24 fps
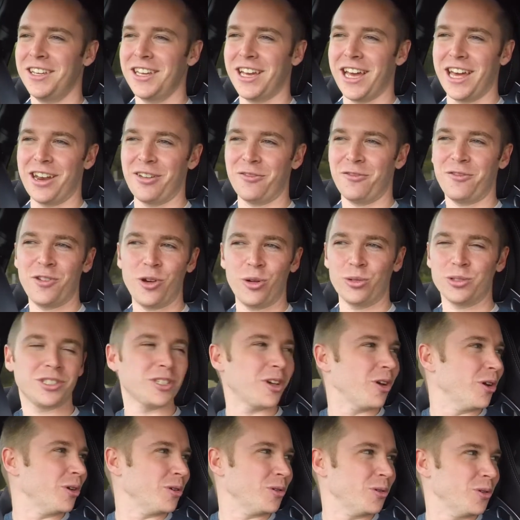And it felt
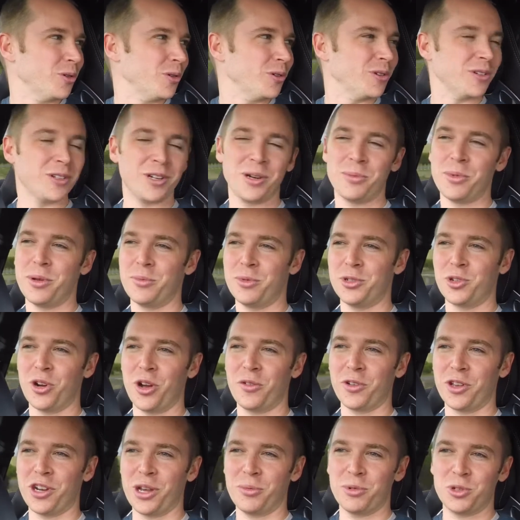so good. I remember
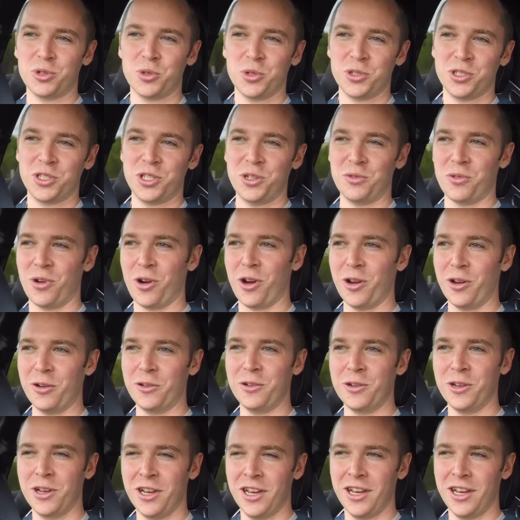driving it up a twisty road.